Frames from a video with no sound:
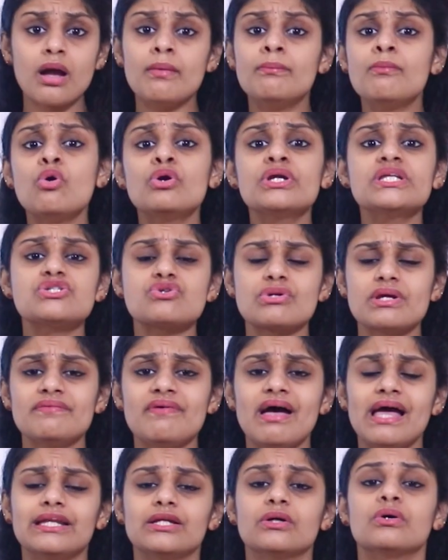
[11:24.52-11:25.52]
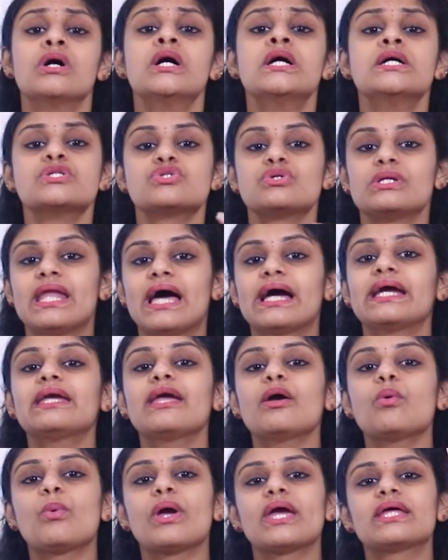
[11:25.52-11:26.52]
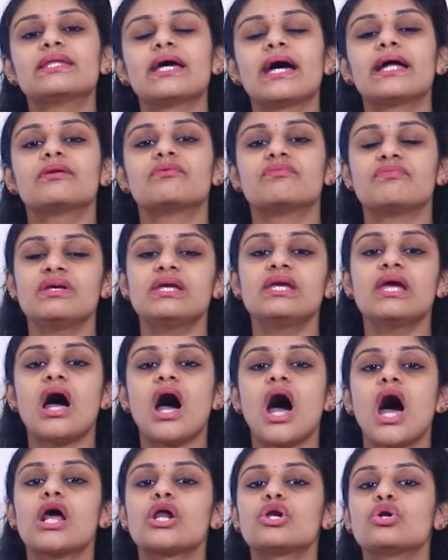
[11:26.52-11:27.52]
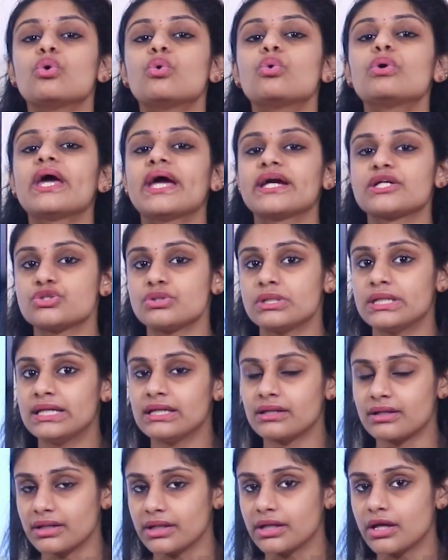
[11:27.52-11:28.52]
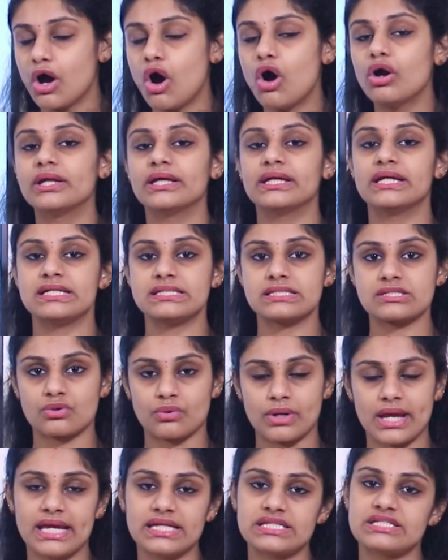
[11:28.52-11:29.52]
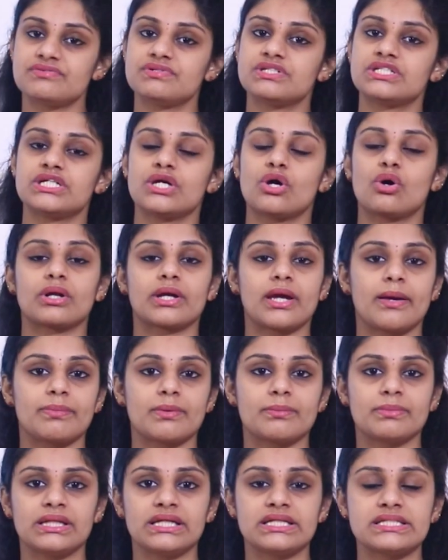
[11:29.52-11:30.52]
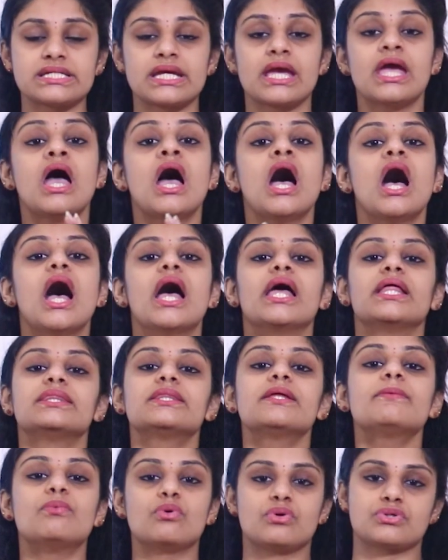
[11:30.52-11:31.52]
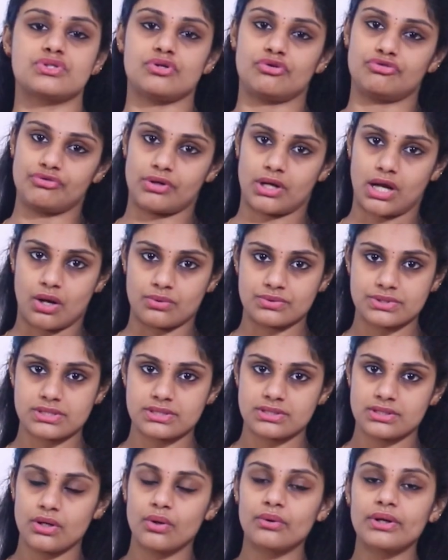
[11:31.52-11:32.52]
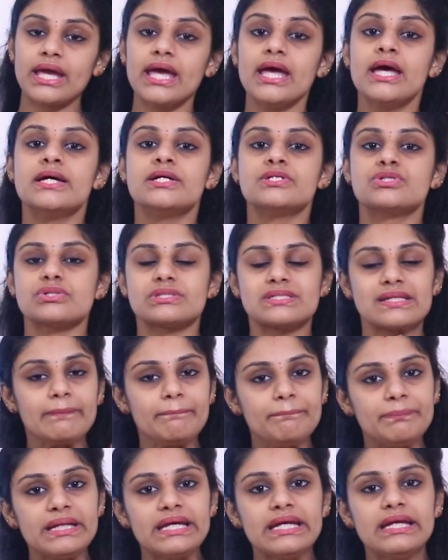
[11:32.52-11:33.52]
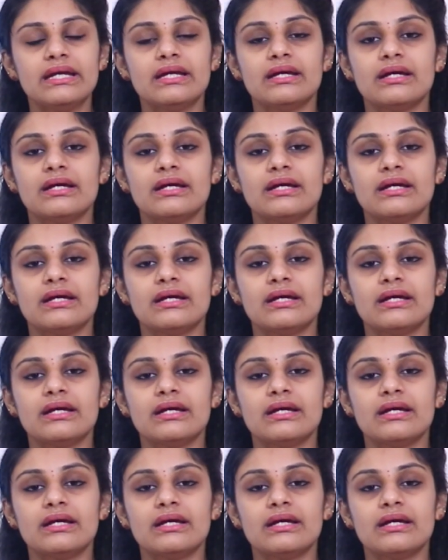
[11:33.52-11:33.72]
monetary value. So like a way that we are not actually recording his creativity or capability in the books of accounts. Okay, so simply,